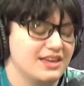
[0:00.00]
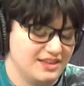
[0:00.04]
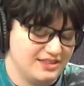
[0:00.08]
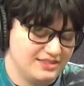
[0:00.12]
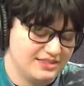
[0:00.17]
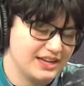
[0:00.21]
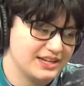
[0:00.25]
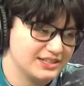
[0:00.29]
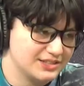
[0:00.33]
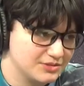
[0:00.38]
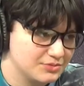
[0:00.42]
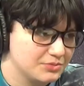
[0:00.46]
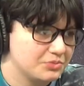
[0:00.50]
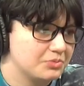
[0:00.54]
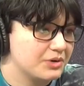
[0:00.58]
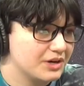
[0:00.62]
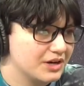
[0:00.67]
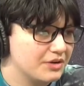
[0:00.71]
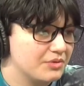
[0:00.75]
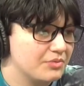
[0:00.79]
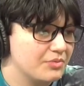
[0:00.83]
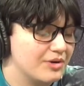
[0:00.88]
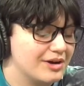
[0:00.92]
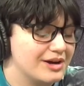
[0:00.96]
that's what
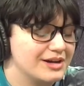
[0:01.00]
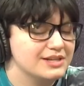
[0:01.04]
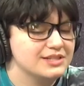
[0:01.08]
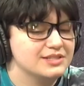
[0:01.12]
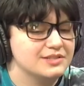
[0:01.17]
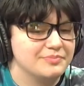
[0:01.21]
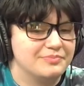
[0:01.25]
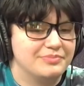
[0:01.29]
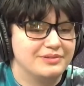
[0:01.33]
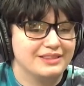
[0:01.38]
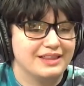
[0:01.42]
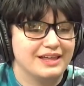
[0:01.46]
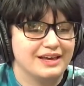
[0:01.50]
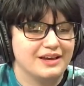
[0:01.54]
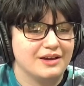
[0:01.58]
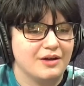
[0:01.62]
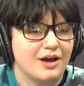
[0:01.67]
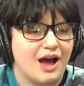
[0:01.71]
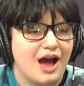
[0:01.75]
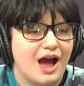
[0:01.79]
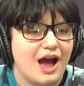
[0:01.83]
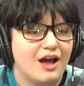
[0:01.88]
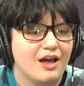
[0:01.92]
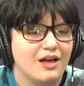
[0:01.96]
it was. But like,
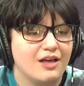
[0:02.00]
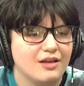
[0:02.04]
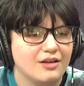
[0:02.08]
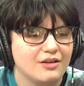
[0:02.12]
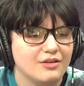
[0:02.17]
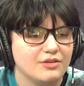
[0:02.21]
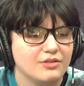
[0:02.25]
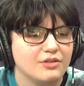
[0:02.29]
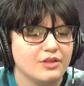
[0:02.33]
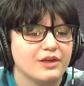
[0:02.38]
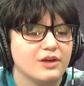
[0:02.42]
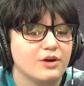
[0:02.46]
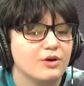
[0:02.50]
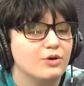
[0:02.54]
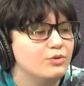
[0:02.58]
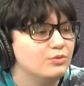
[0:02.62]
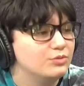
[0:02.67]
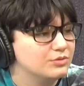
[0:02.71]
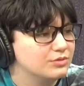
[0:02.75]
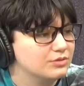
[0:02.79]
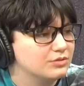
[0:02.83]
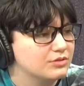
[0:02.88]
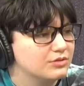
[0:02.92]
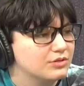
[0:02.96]
I like who,
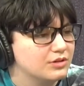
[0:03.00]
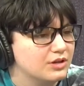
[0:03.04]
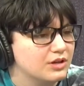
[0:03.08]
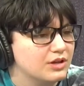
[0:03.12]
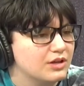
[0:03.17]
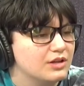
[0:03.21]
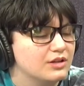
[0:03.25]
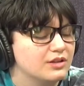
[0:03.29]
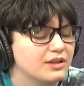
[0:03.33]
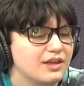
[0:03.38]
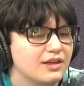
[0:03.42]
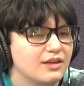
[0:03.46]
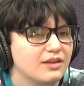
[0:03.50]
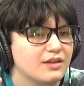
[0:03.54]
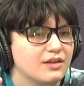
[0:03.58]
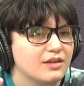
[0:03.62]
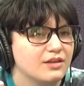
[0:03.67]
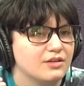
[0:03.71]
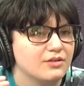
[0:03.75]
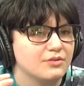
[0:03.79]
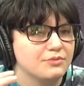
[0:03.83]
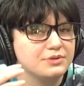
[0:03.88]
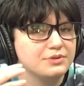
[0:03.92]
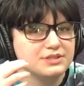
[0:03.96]
like,
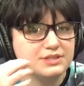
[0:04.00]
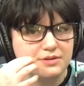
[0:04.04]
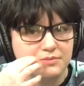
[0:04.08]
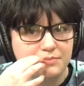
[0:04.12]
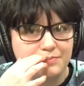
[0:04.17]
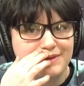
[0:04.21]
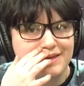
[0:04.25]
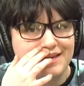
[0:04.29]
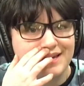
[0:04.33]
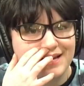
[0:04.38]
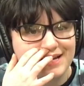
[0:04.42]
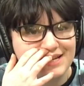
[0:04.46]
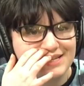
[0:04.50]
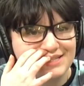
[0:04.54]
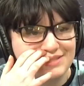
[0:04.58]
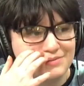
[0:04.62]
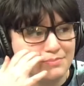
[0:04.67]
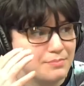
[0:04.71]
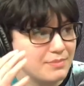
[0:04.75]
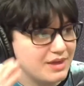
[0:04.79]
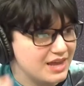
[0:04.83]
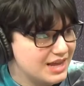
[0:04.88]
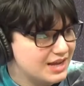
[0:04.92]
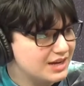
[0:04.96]
was it because
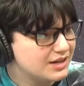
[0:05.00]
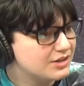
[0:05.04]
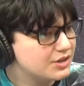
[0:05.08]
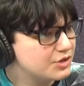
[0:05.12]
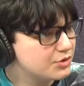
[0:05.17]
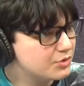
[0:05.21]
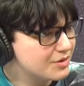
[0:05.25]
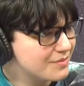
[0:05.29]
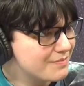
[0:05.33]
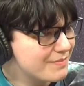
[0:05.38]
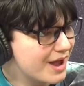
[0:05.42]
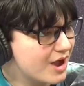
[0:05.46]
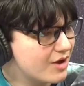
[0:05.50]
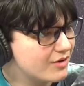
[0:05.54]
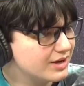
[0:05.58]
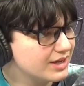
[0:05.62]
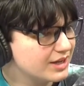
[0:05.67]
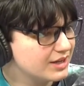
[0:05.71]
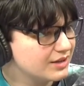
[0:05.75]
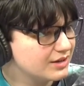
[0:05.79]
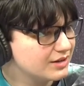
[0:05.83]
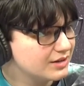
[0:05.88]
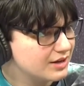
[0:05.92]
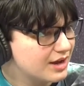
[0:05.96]
Ming knew about
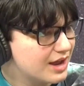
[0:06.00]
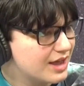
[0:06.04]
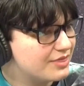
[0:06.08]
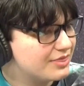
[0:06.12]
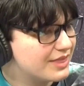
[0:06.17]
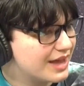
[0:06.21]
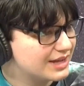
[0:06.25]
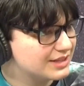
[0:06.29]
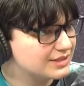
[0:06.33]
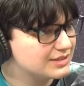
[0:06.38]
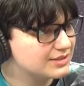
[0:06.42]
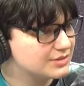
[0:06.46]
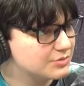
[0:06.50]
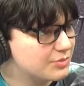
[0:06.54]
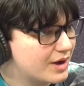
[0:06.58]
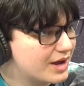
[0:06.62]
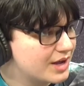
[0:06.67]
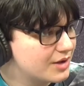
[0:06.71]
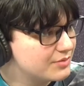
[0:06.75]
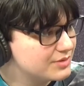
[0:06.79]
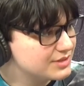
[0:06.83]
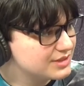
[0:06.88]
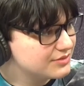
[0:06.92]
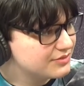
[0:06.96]
it and that's why
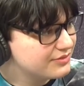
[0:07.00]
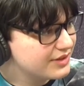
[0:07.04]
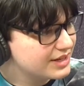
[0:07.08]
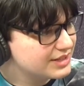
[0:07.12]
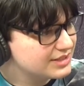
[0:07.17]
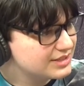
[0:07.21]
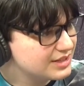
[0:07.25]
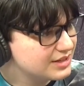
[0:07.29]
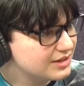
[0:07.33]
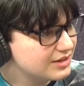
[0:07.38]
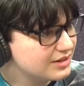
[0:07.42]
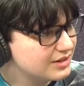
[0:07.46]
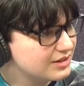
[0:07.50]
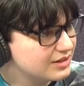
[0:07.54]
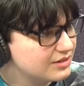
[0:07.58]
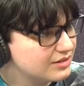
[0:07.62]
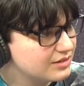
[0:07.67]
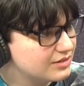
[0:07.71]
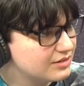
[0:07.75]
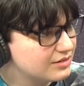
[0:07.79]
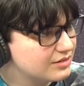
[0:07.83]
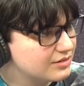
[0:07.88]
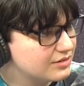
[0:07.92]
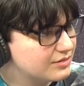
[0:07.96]
it was affecting her?
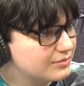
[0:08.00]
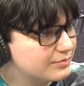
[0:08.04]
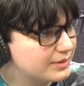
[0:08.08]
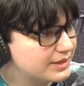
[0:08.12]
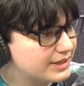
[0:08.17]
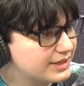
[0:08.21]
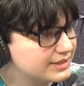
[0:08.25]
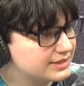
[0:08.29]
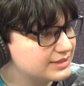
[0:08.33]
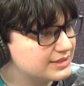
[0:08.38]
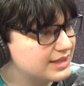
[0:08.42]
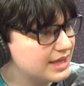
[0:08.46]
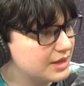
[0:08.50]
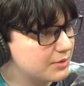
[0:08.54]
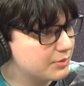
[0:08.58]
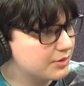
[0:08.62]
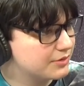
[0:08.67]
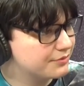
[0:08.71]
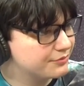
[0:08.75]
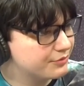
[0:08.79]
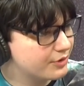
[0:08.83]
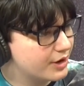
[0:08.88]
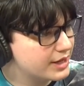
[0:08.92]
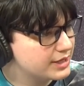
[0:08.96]
Because they were
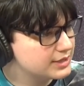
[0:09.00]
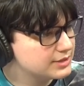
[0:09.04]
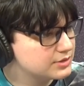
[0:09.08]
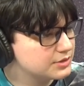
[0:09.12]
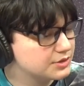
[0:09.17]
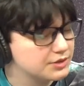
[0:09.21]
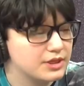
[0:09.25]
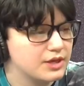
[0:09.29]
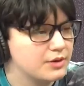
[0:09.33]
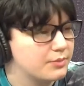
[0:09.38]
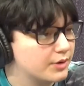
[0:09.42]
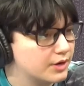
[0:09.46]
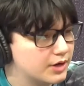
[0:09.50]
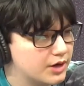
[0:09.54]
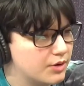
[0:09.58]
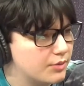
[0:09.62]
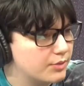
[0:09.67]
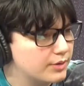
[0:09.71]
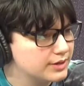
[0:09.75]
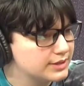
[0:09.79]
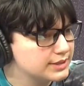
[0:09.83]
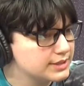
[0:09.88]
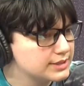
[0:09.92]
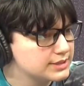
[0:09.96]
friends or they were
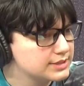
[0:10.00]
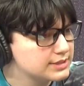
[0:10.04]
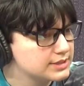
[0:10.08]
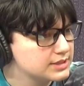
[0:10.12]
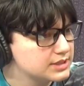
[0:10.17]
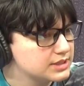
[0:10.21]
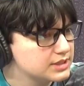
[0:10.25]
coworkers?